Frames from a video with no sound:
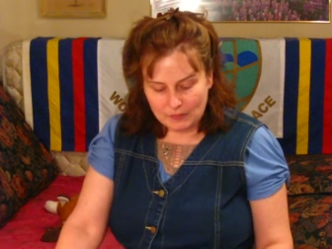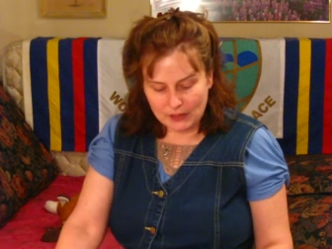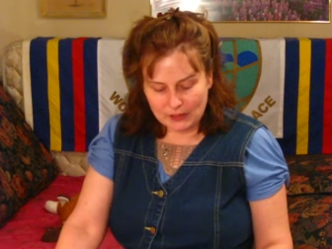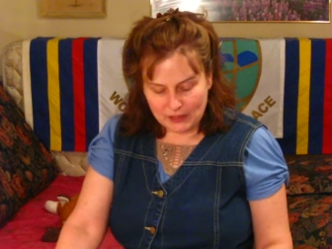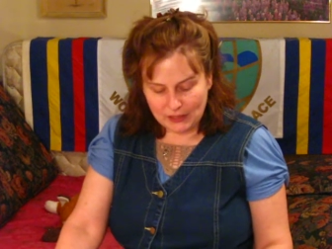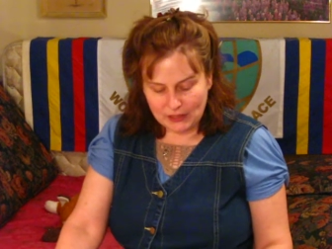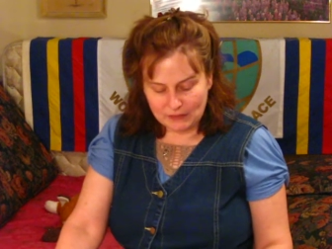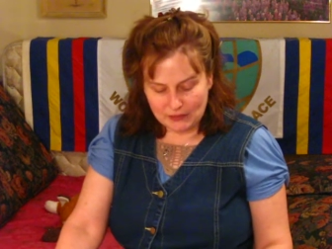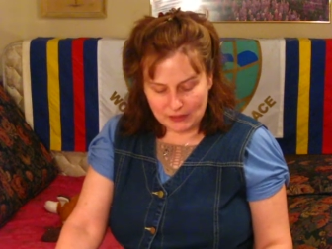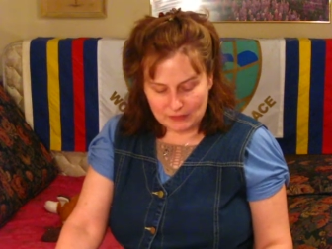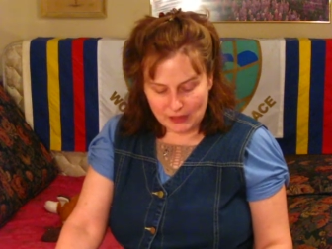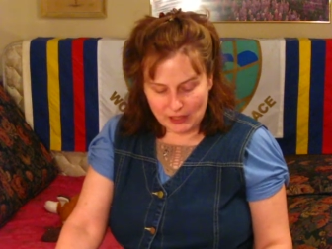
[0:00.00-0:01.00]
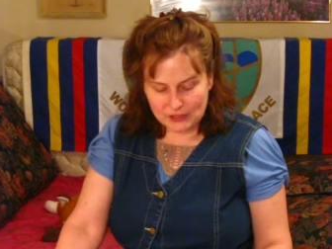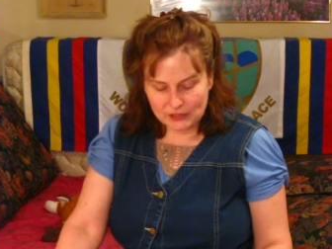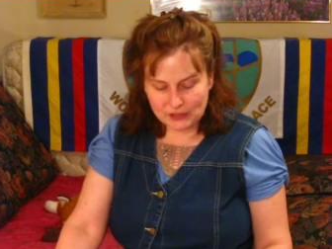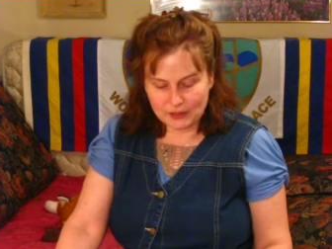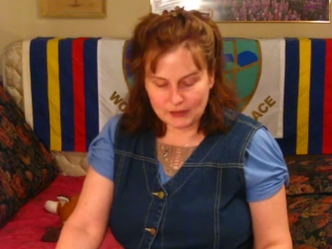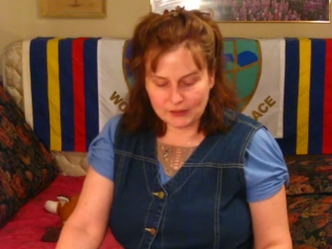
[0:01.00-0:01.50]
thank you very much,
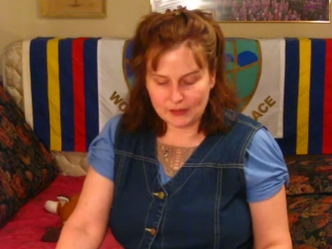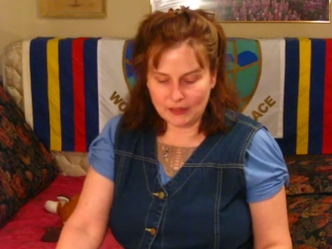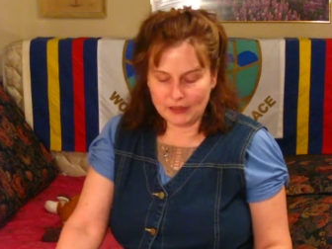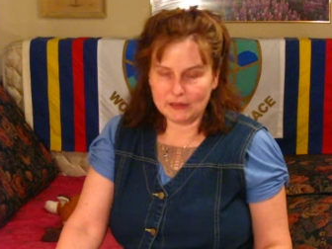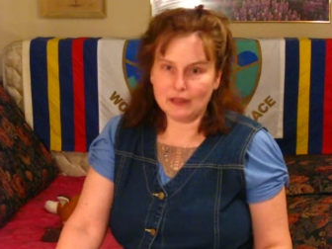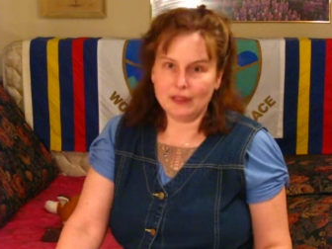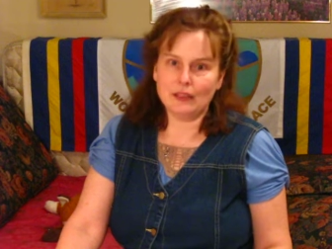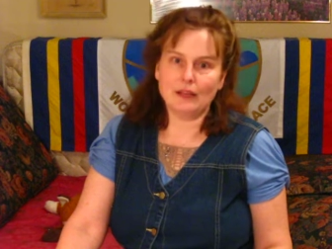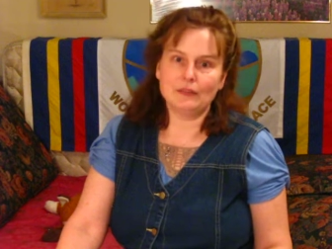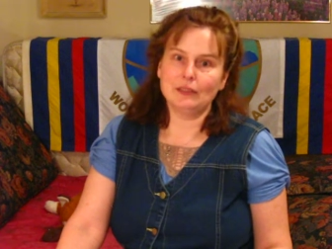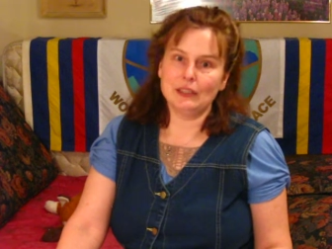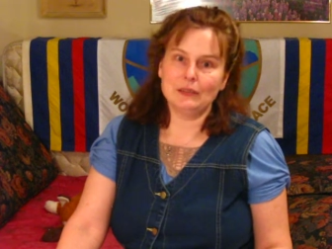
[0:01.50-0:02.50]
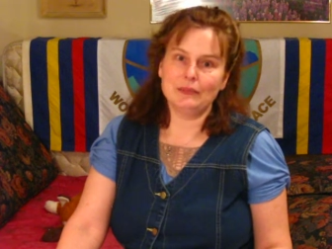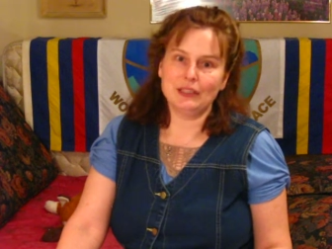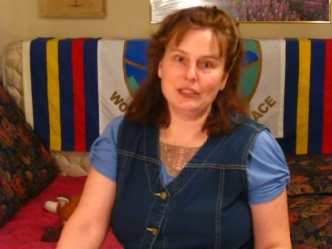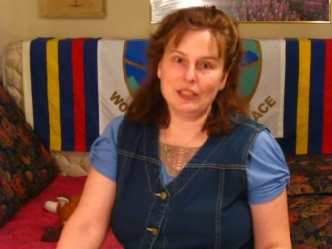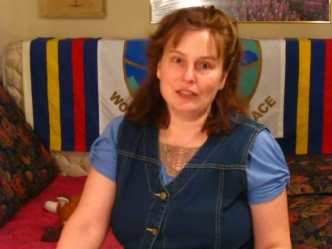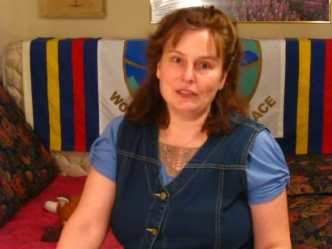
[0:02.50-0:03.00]
and I really
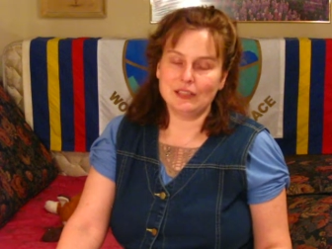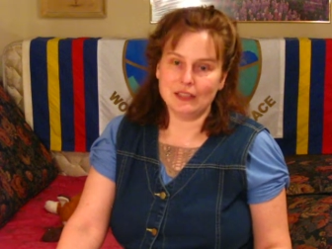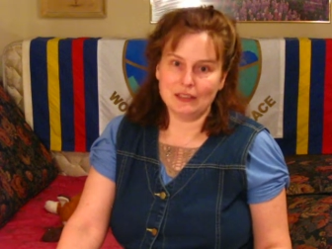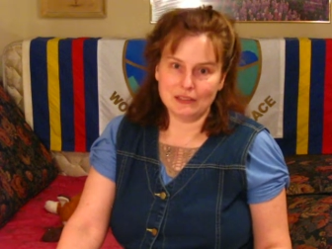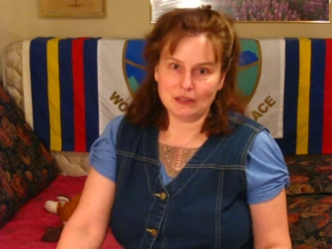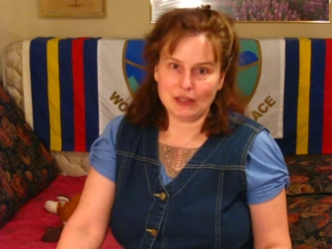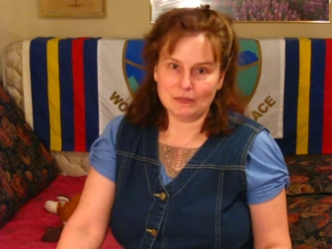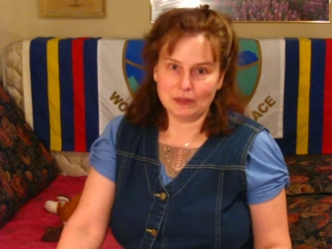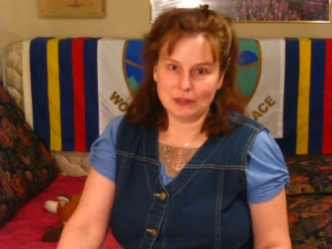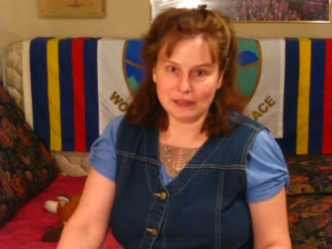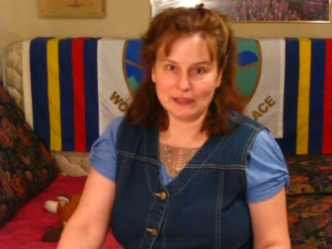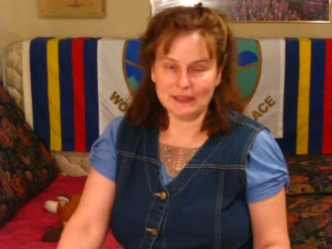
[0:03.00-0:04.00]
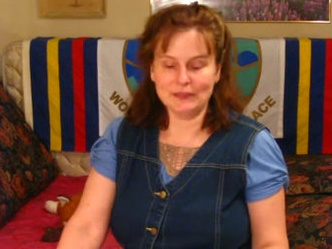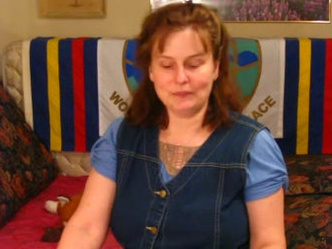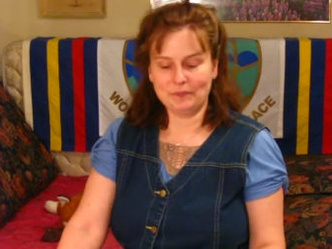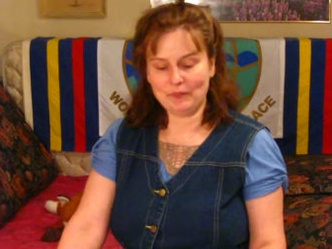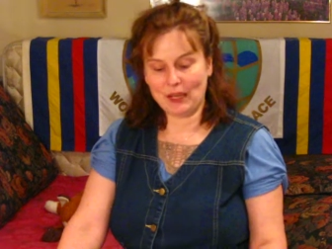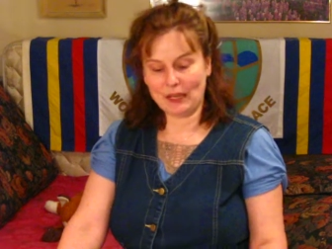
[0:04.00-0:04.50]
appreciate you taking the time to listen.
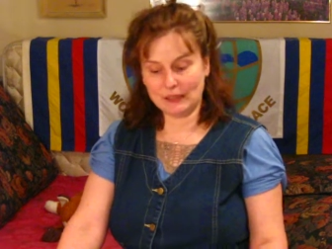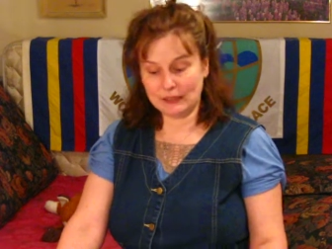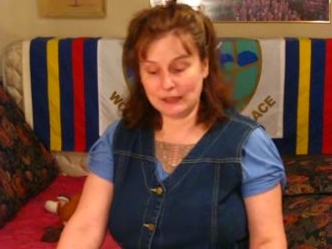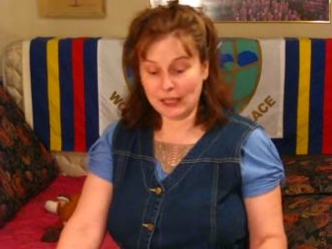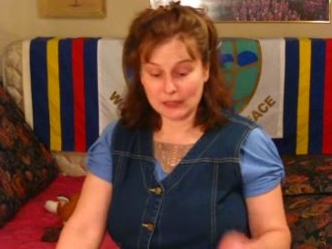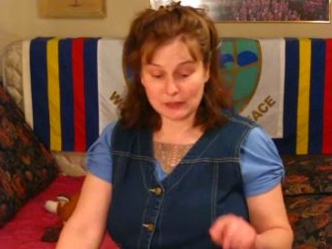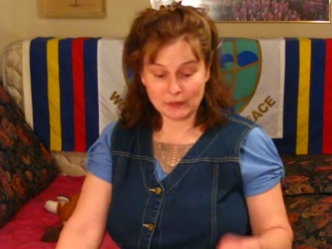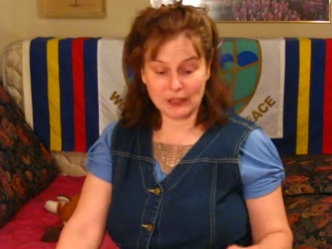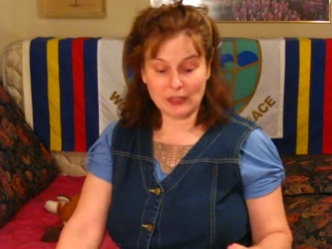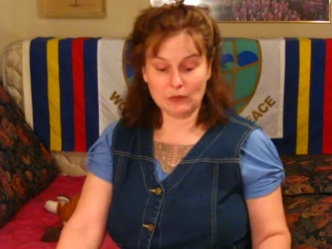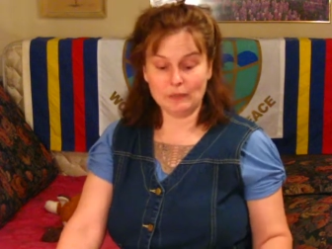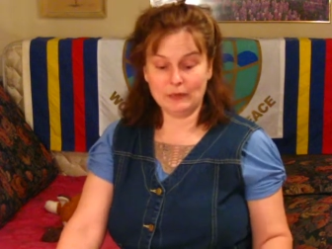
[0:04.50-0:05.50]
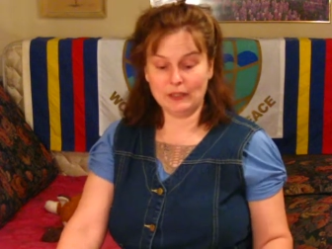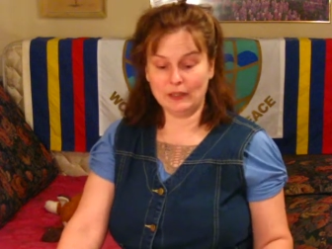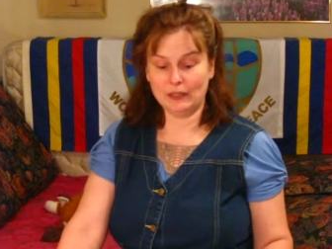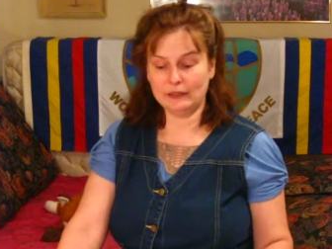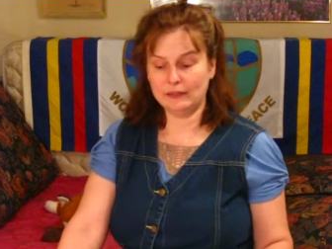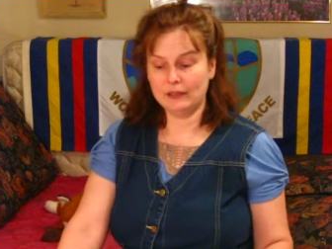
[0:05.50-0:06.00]
And the next video will be
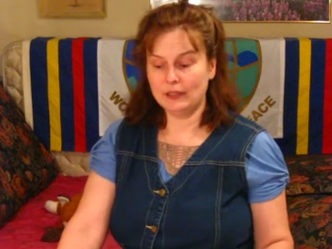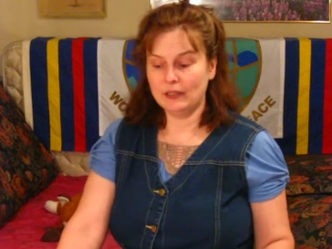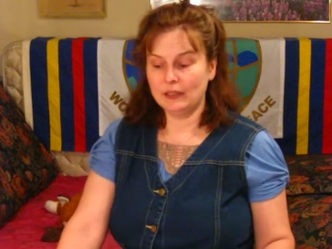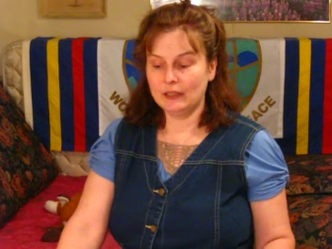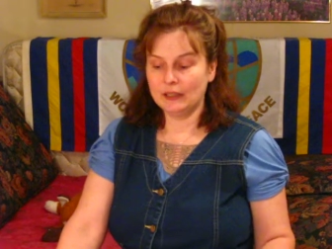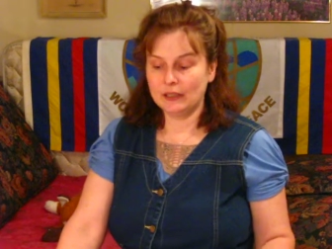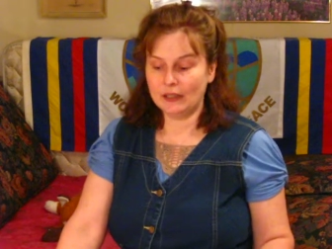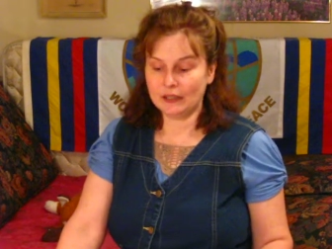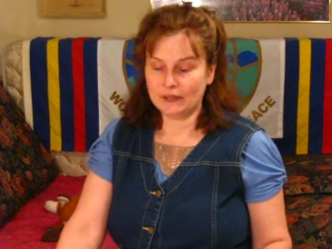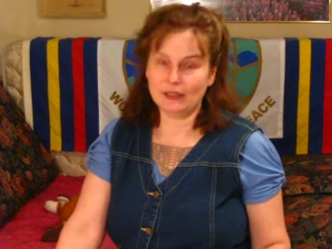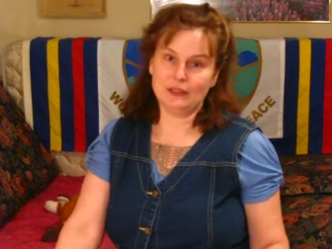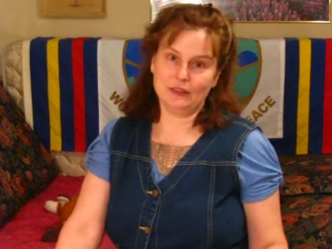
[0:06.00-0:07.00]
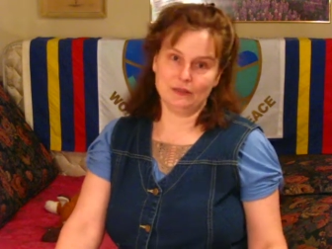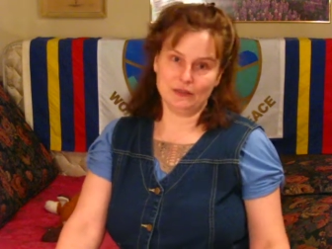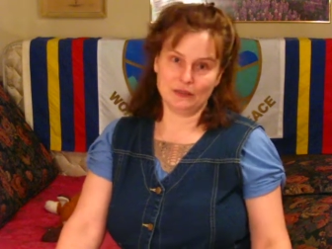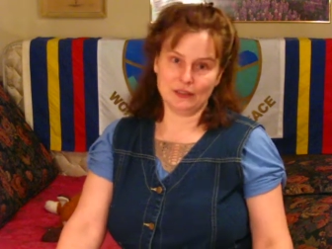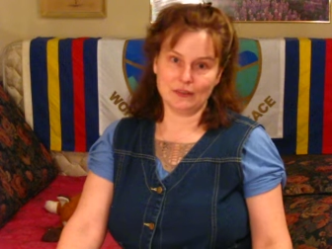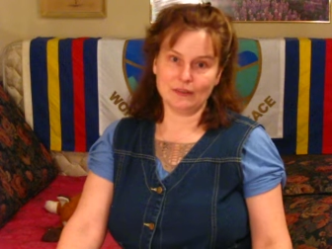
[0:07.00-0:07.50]
on aggressive
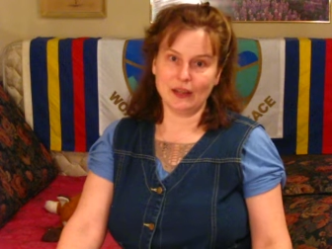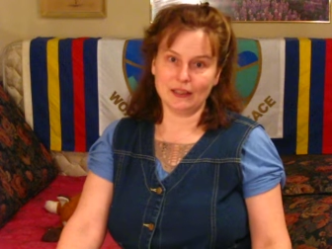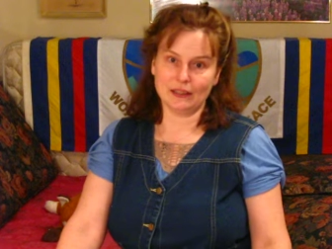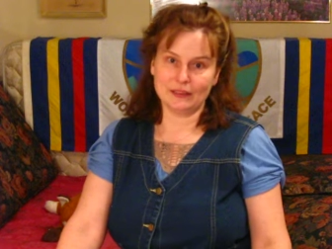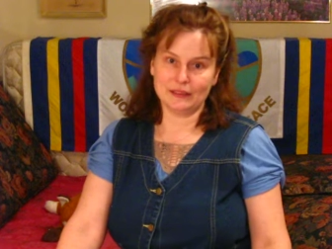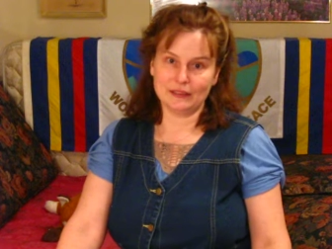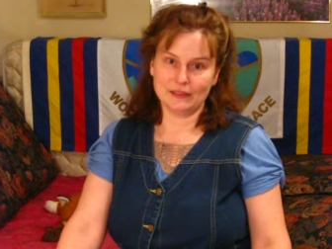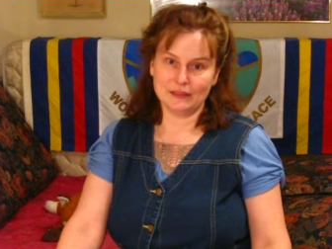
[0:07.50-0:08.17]
roots of violence.